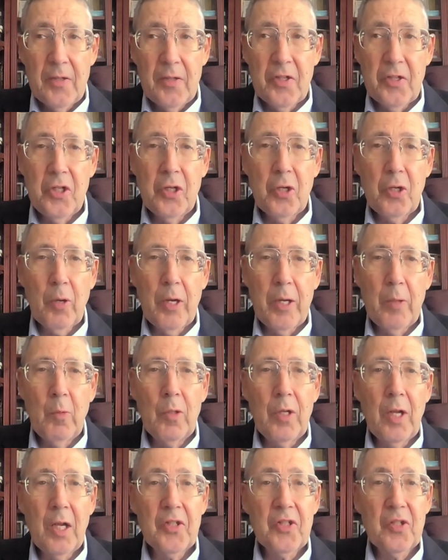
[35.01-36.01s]
and since
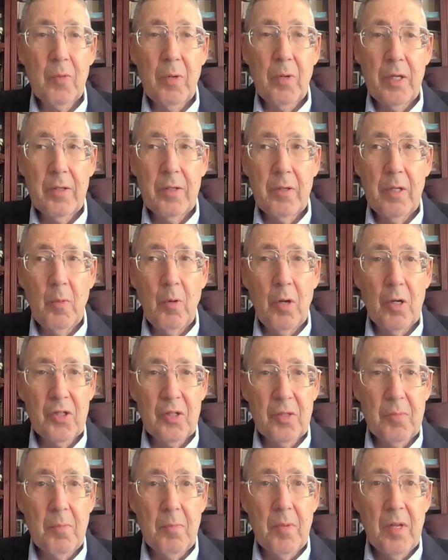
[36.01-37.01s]
Ukraine will not surrender, he
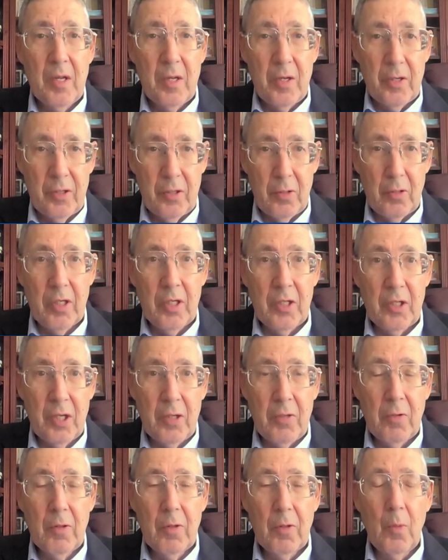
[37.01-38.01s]
wants to
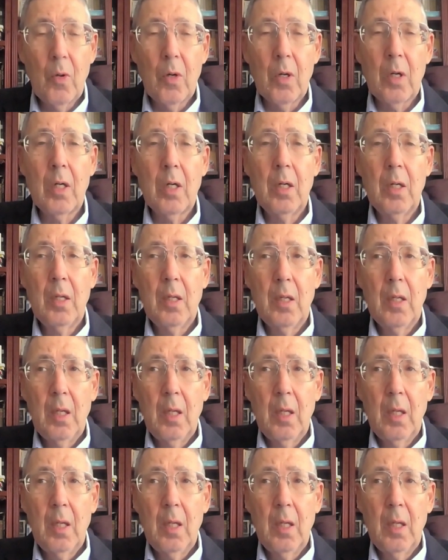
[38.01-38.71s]
continue the war.